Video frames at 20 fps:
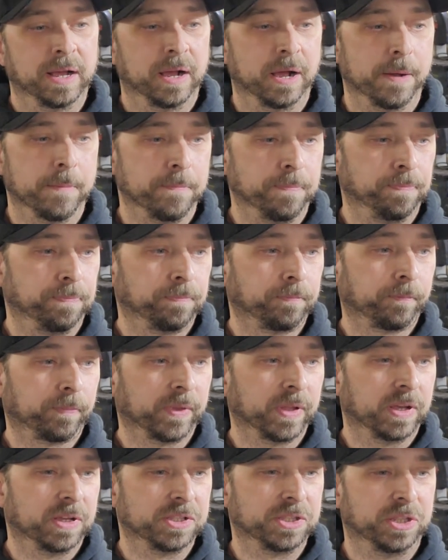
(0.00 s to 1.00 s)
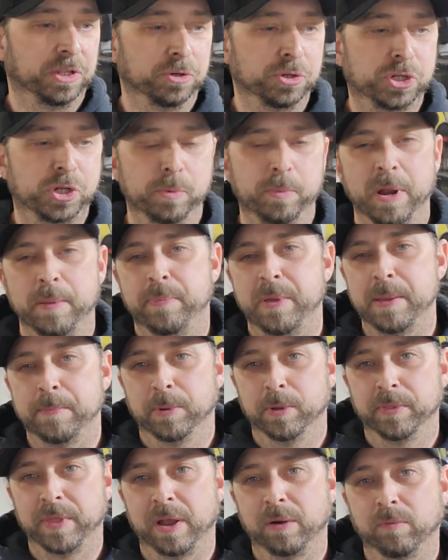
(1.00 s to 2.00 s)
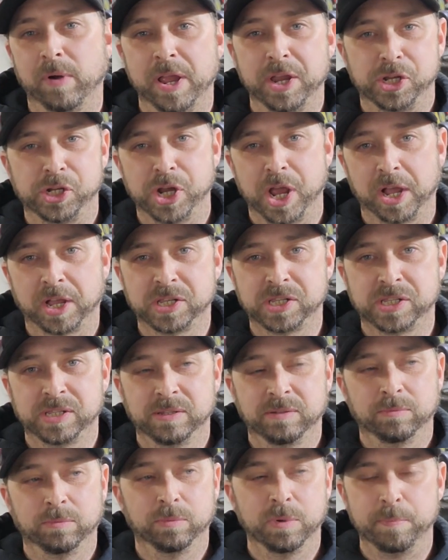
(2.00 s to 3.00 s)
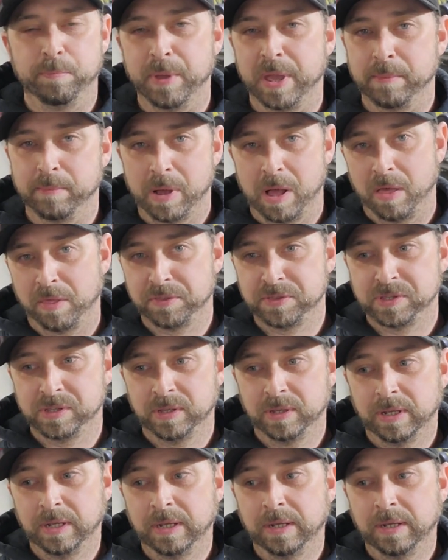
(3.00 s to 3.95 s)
Um, there's too many people that write checks with big mouths,